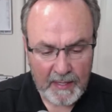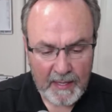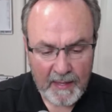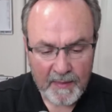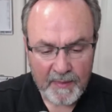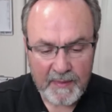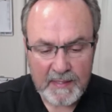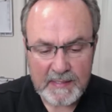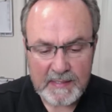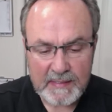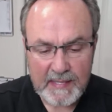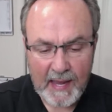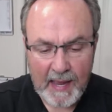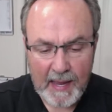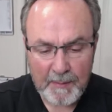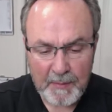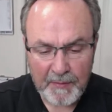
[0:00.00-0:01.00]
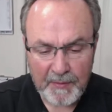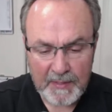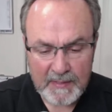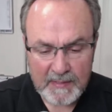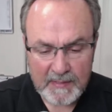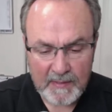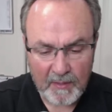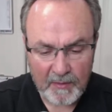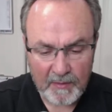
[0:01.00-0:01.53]
This time of
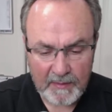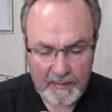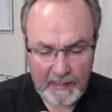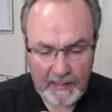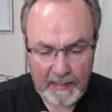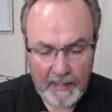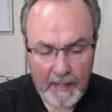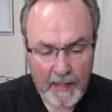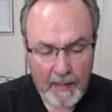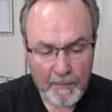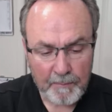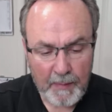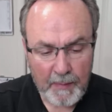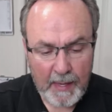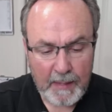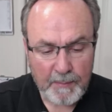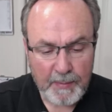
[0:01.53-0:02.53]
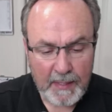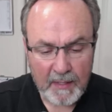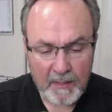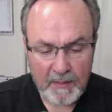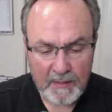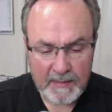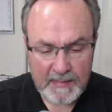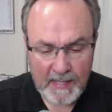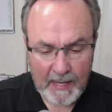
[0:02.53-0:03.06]
uncertainty may be a
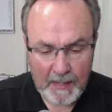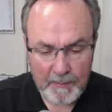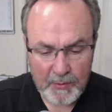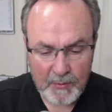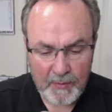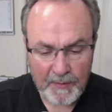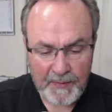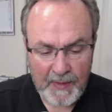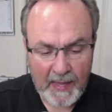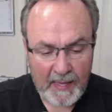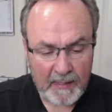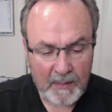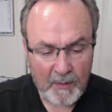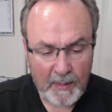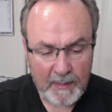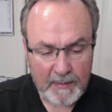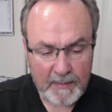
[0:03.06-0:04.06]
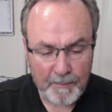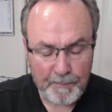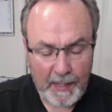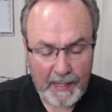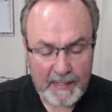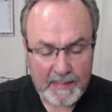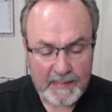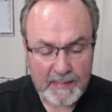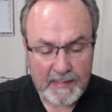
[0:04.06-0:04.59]
good time to evaluate the
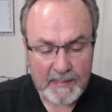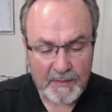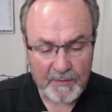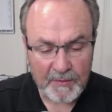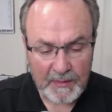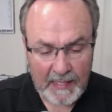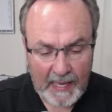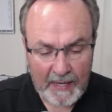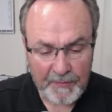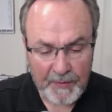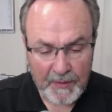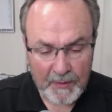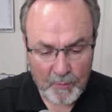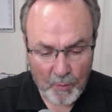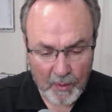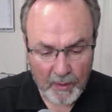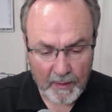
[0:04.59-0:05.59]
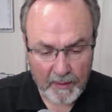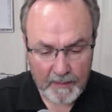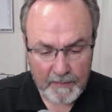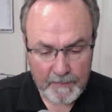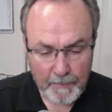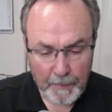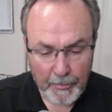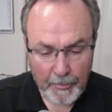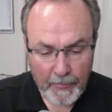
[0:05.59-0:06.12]
basics of life and work.
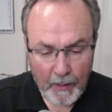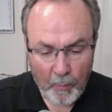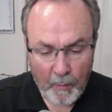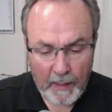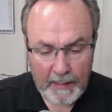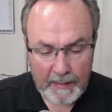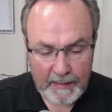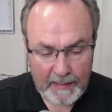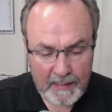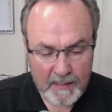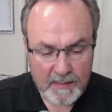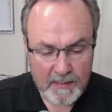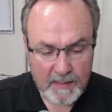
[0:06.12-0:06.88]
What is the